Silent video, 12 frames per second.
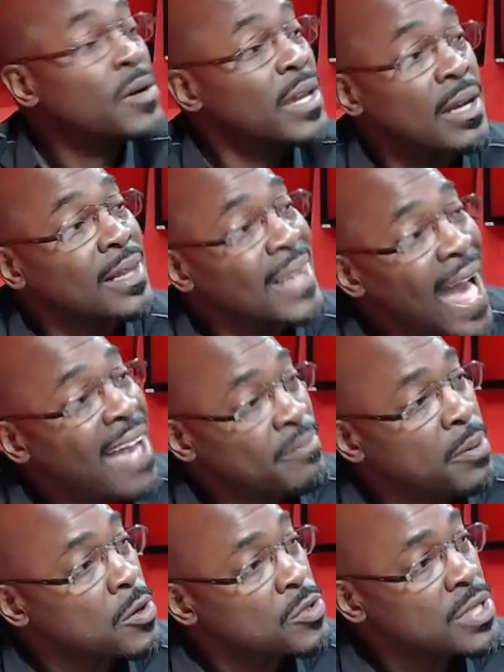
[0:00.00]
get a live
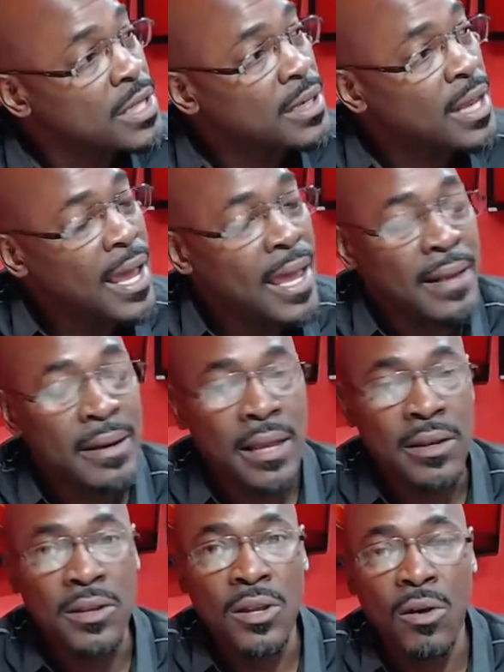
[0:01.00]
person,
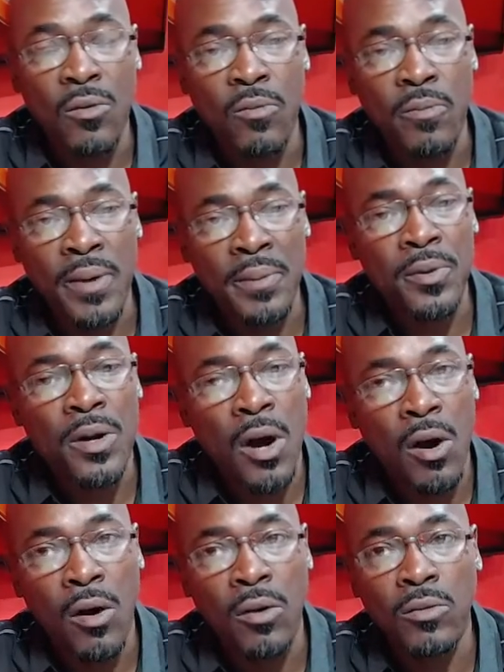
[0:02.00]
and you know, people
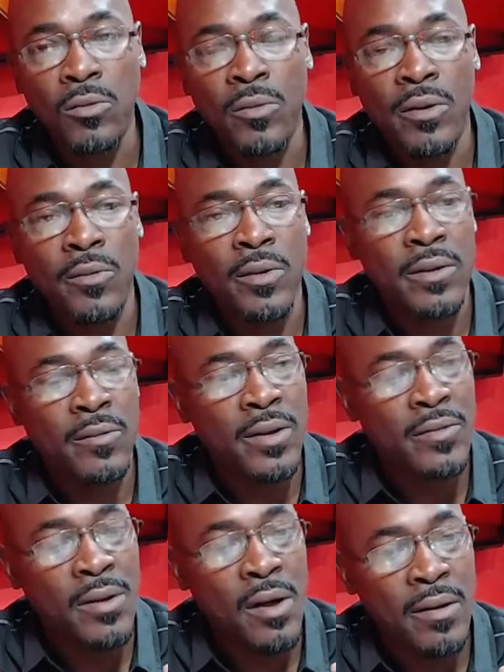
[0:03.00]
call.
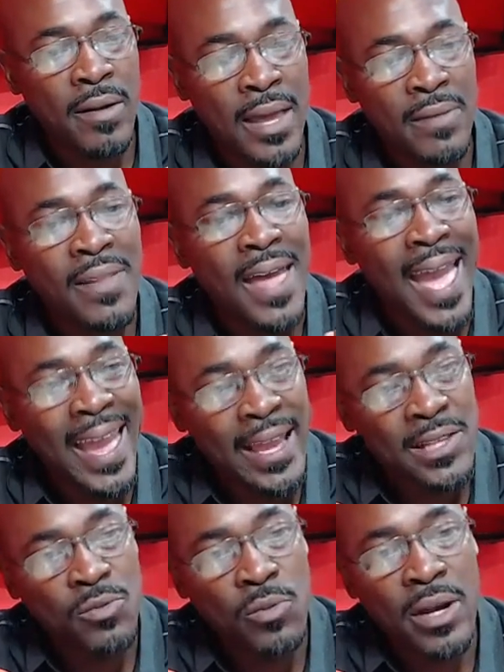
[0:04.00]
We've in the
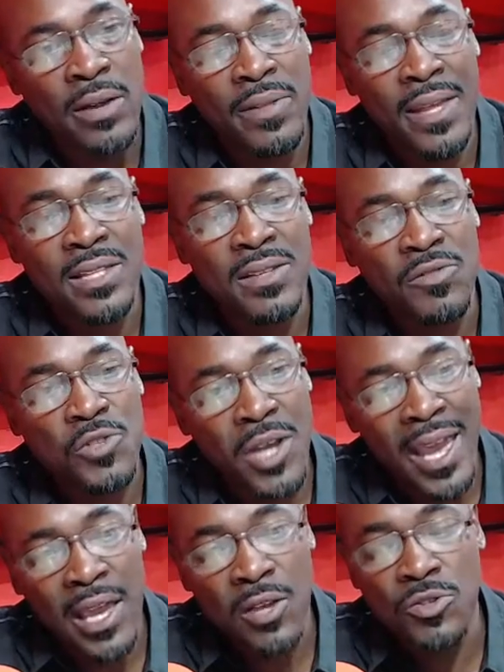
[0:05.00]
age where things have
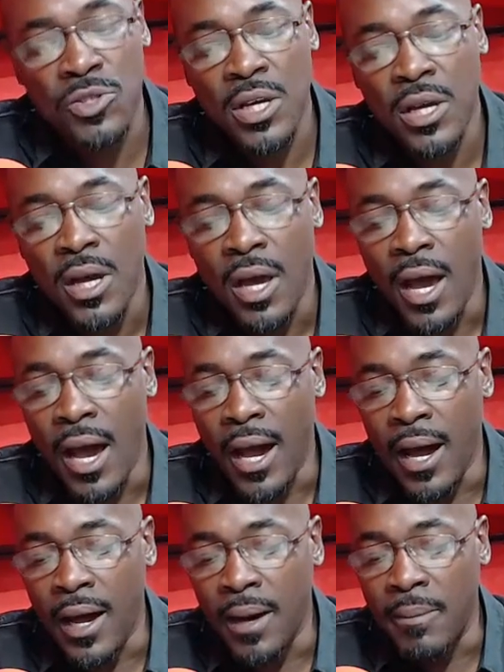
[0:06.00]
changed.
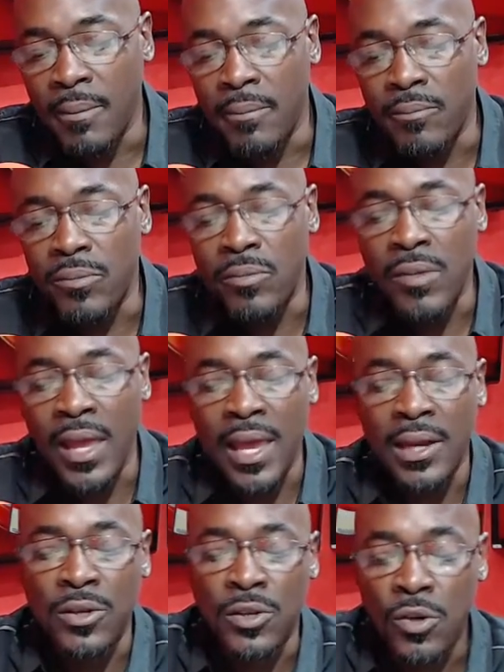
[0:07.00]

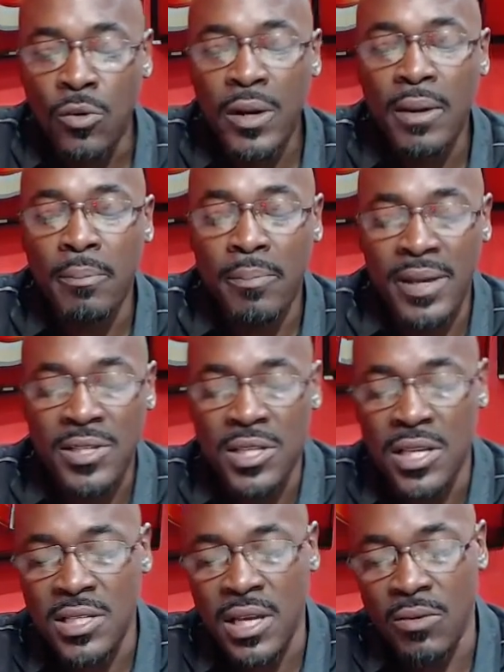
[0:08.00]
In doing
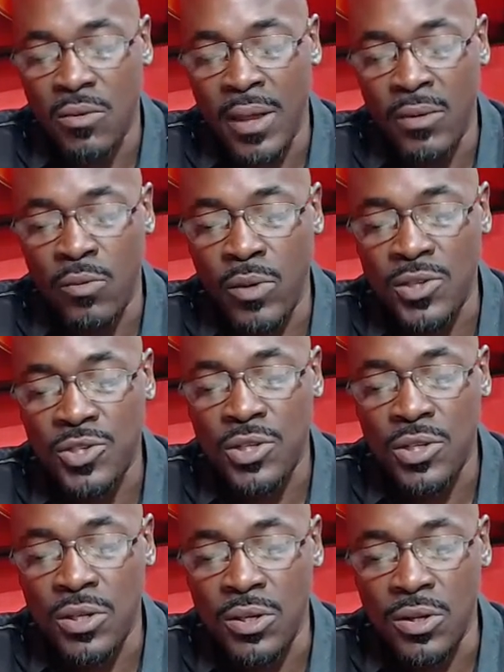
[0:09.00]
business in
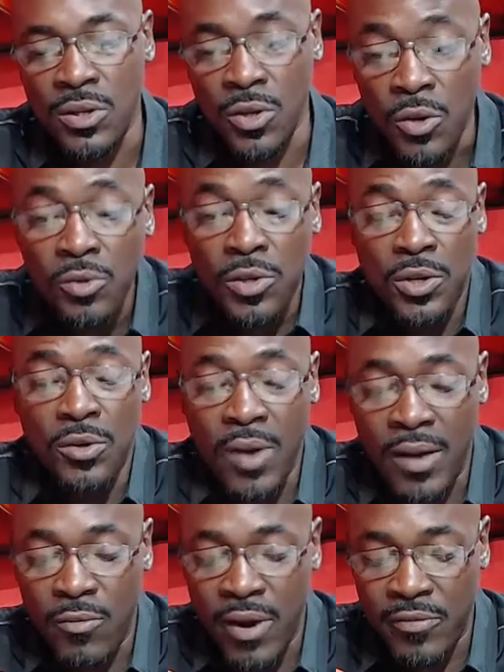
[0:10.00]
which you do,
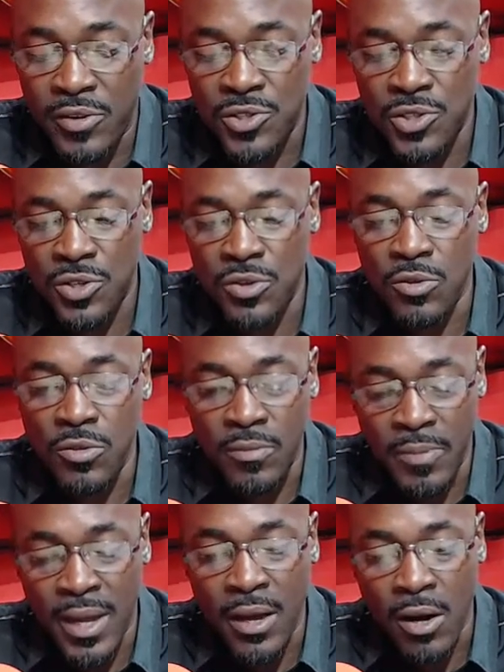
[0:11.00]
in reference to
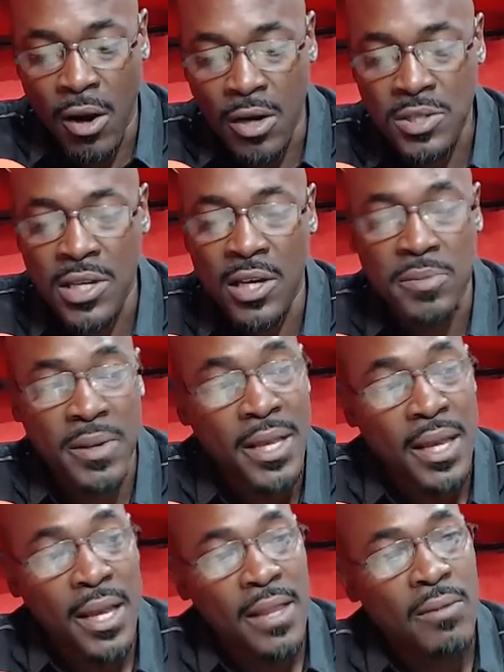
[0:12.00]
being a car salesman,
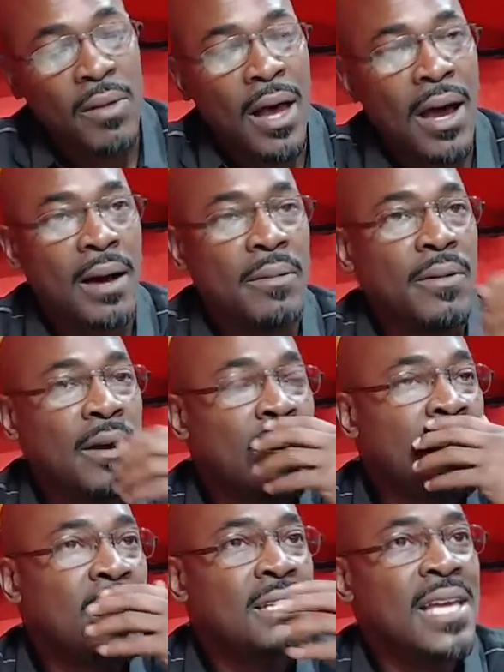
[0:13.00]
a
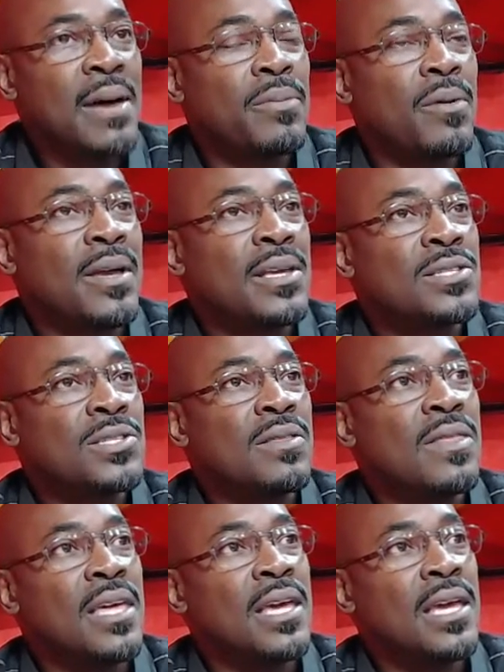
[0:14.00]
good example
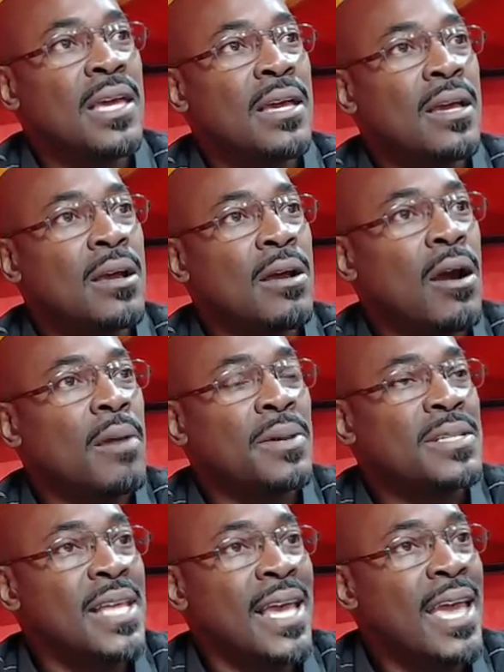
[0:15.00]
is the car
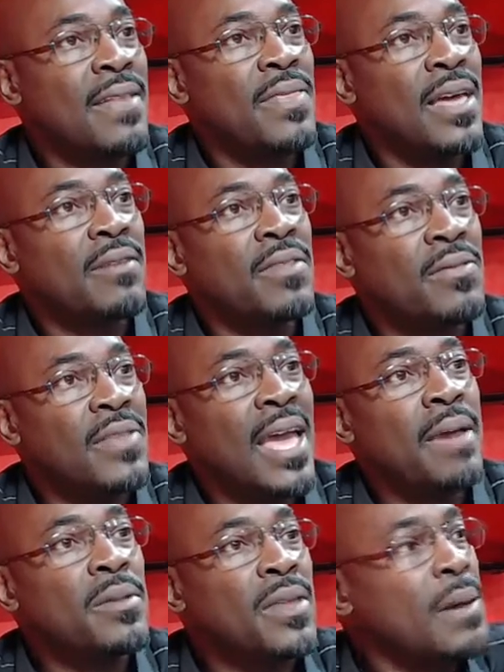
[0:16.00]
place. I can't think of the
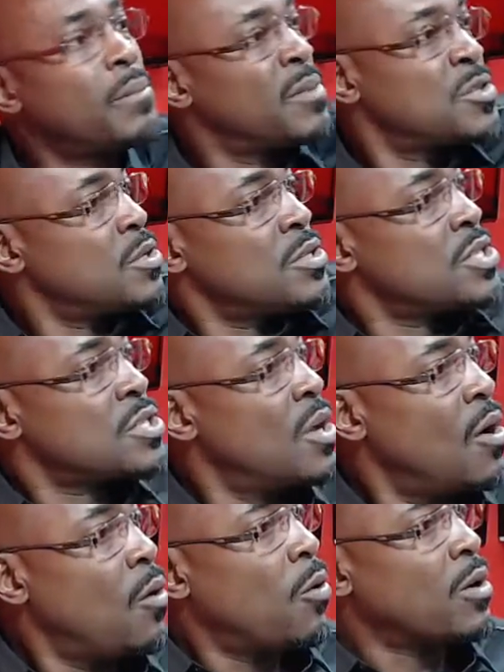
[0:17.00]
name of the company, but you can just
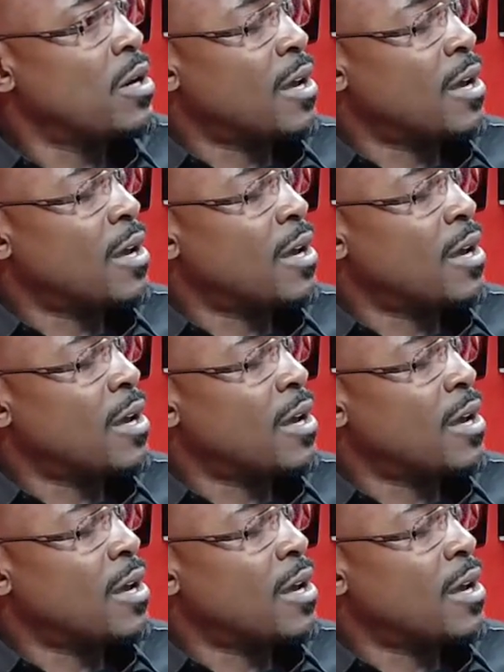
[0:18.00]
order the